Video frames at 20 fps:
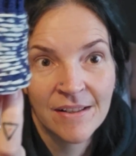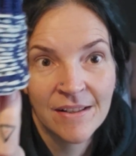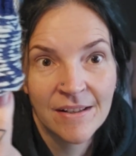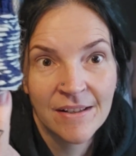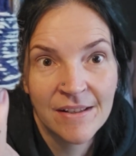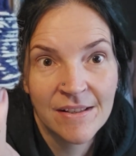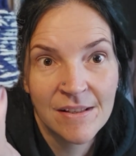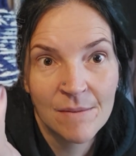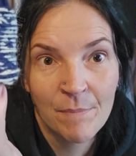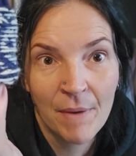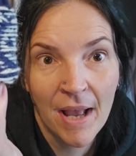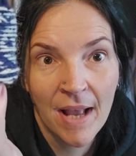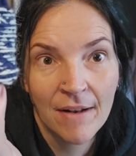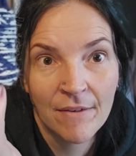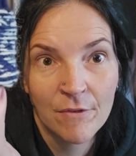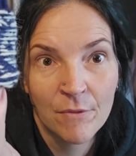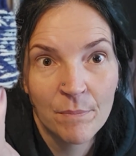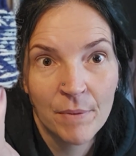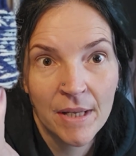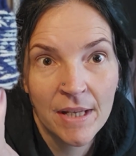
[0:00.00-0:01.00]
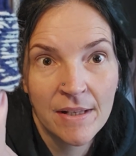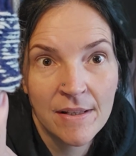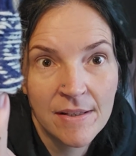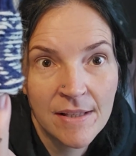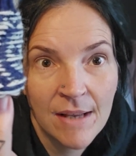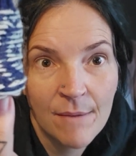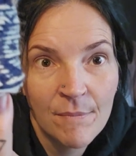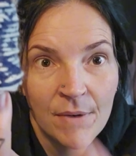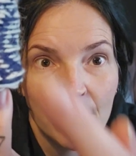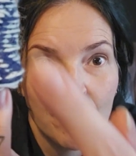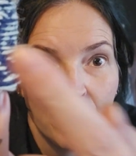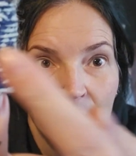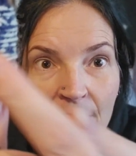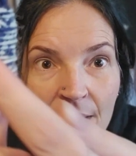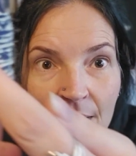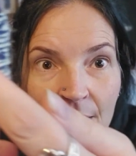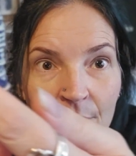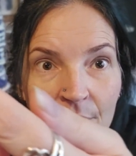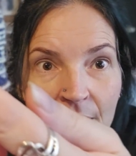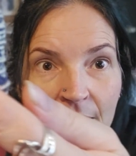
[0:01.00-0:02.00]
because the pattern repeats. That might be
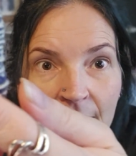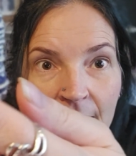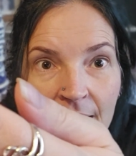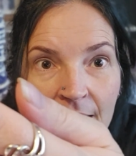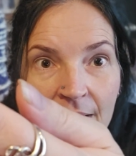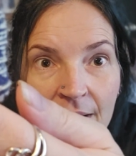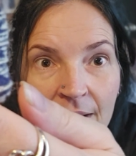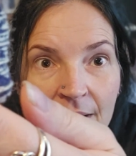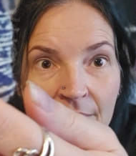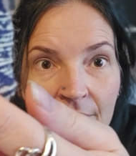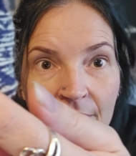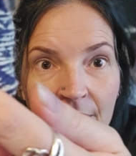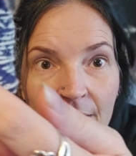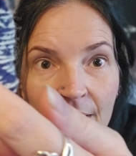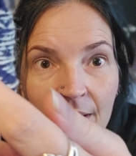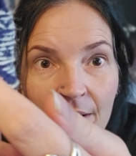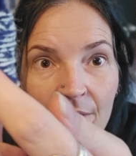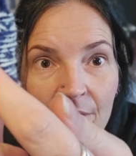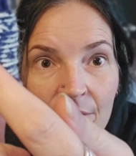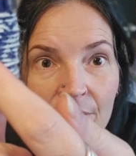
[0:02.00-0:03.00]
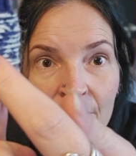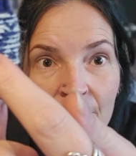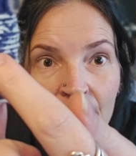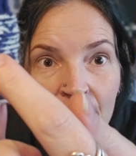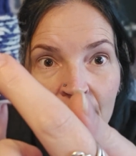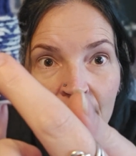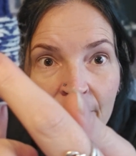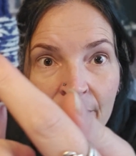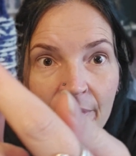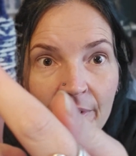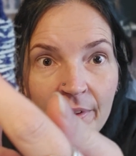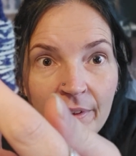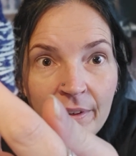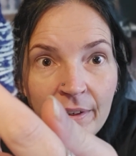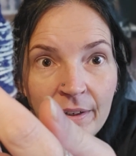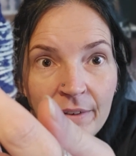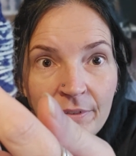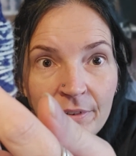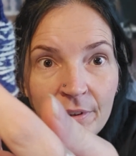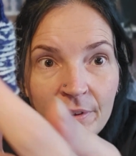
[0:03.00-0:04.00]
another one there, look, really long float
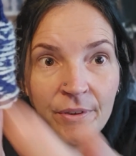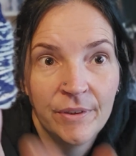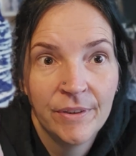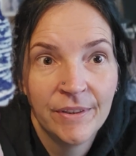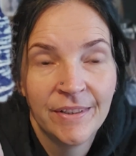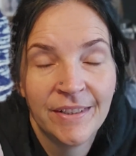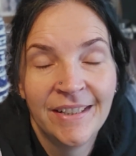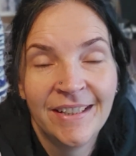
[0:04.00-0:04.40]
that I've caught.